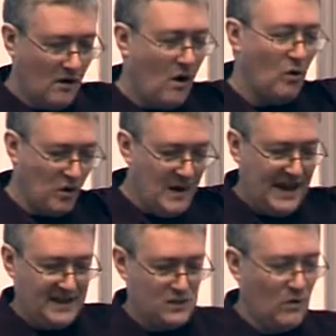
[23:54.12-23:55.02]
on the
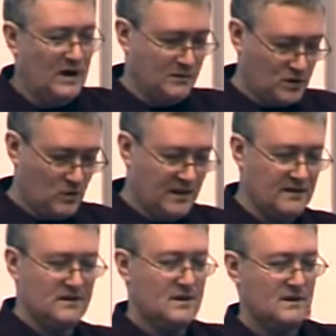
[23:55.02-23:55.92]
packet's way
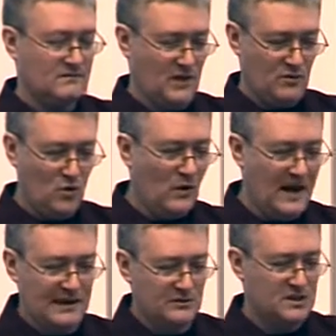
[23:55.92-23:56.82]
between your
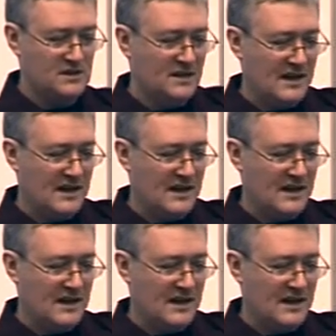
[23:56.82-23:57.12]
house